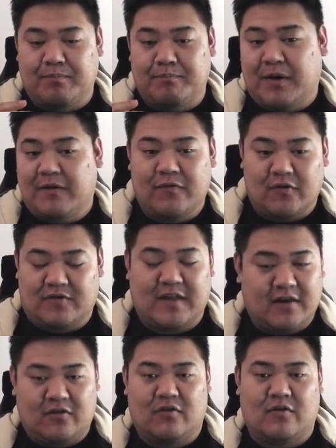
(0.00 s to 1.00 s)
buff your
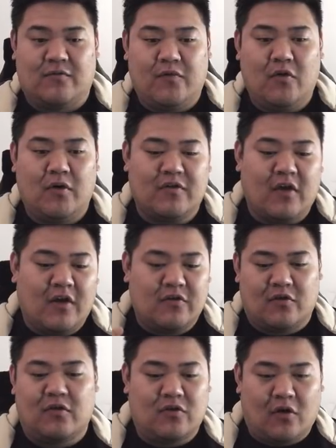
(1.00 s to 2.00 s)
standard unit forwards,
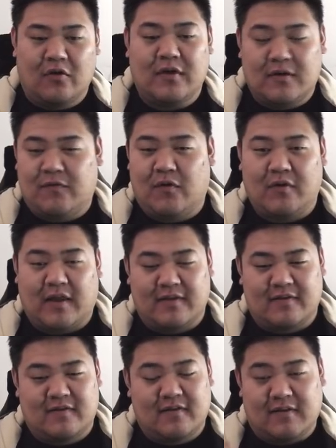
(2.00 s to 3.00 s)
so you don't need a forward
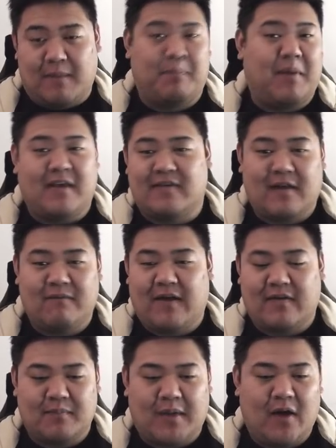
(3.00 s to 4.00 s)
that's just like base
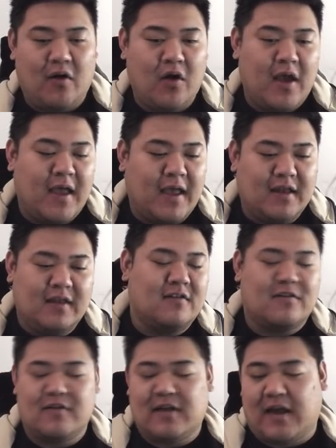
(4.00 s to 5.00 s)
9,000 power. In
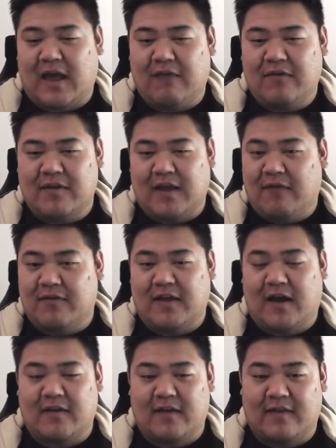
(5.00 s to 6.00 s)
addition, like having the other
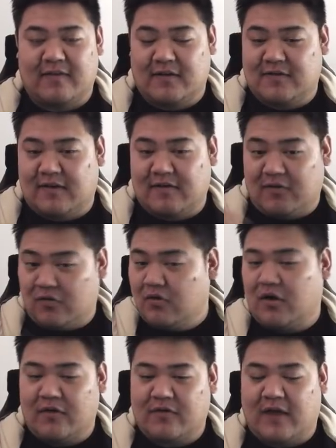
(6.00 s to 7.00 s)
Dark Knights, such as the
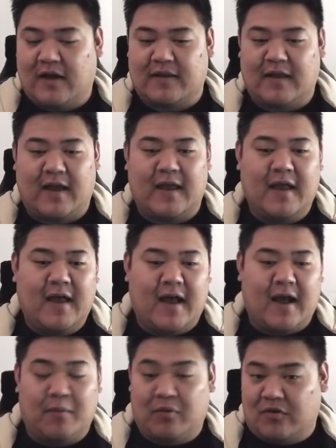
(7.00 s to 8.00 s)
2-cost Dark Knight,
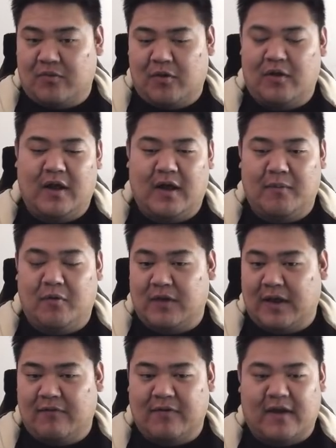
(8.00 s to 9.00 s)
or the small, or
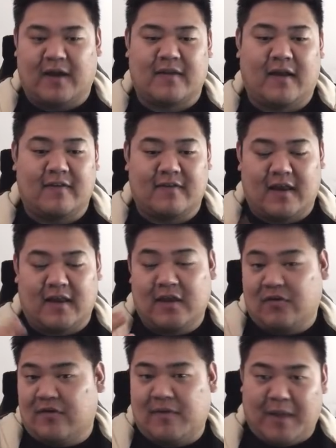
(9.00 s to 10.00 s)
the other Dark Knights that
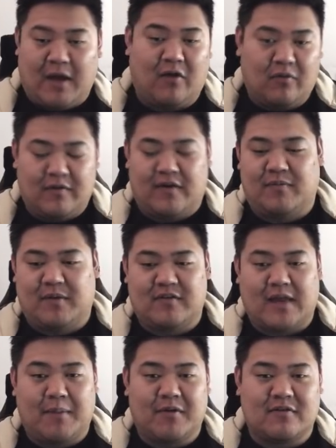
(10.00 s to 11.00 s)
increase the power with as
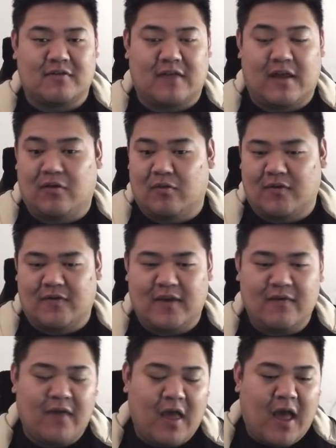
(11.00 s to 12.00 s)
much damage that you receive.